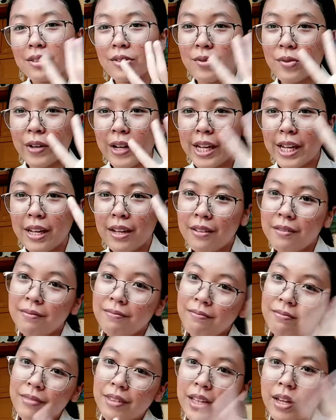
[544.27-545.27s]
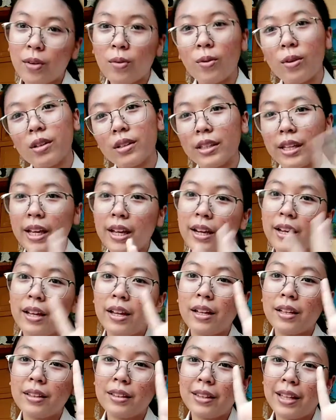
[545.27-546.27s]
3.
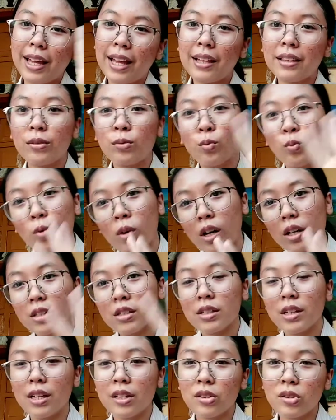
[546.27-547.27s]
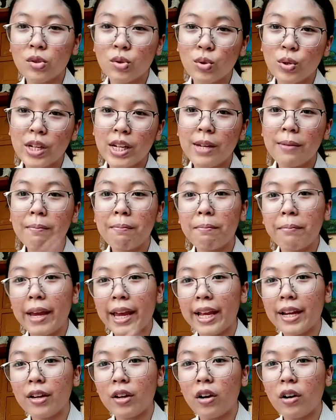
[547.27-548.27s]
That was a 3
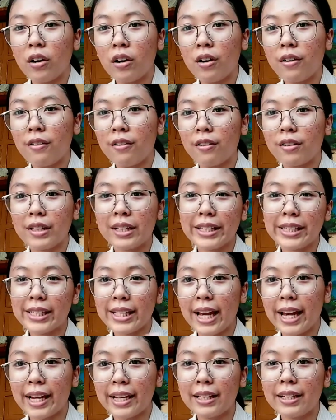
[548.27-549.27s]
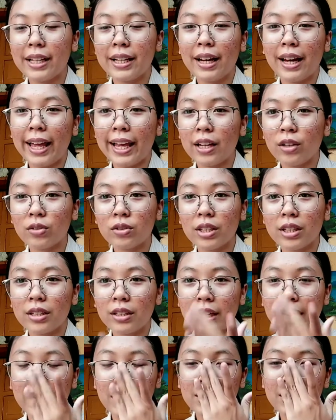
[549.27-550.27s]
main or design in language
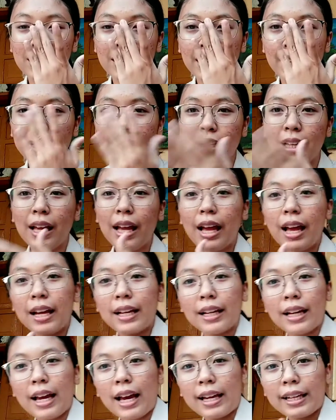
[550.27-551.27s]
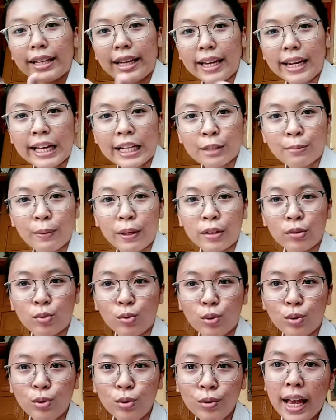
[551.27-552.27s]
education that I can explain to
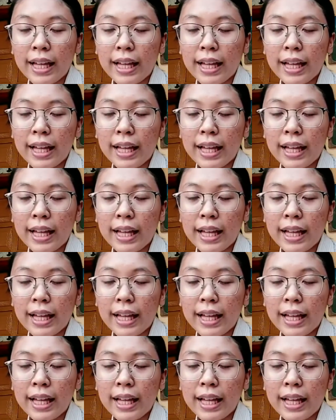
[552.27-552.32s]
you.